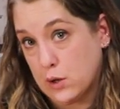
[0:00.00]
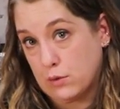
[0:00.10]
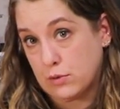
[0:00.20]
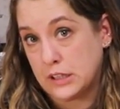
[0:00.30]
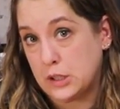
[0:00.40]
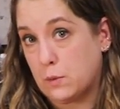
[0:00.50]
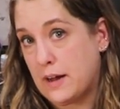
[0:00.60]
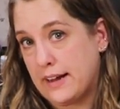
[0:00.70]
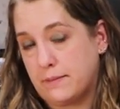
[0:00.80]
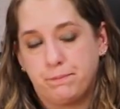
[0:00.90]
low for a little
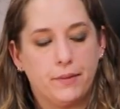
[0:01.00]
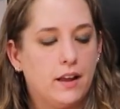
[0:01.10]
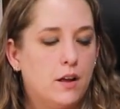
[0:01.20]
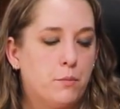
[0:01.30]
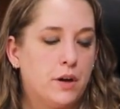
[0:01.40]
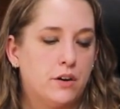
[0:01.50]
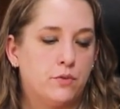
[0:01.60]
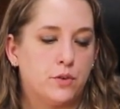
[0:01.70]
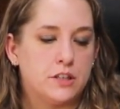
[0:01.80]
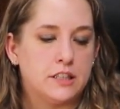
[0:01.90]
while, but
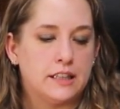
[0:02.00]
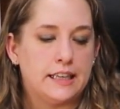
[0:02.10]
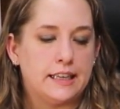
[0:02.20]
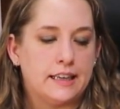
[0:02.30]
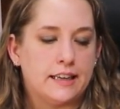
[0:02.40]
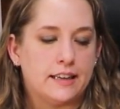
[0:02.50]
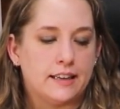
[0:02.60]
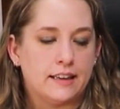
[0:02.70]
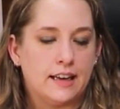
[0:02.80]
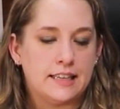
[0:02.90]
unfortunately
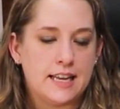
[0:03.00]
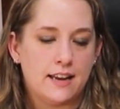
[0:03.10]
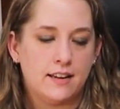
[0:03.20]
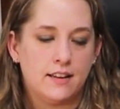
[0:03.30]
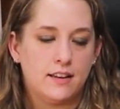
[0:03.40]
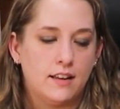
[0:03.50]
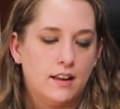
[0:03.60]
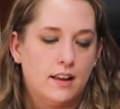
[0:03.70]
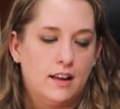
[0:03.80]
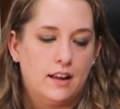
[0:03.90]
uh, attended
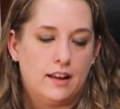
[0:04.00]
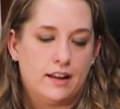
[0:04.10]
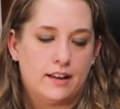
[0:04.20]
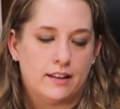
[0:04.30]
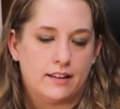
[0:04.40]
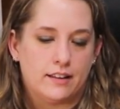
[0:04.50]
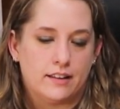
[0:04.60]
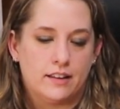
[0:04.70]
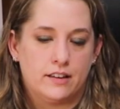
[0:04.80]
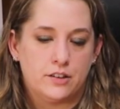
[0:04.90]
uh,
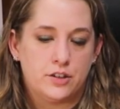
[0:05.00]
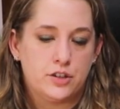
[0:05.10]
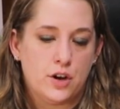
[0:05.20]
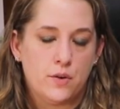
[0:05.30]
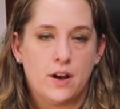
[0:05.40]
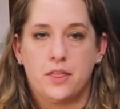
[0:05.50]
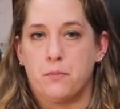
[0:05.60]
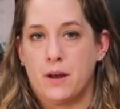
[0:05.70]
a show at the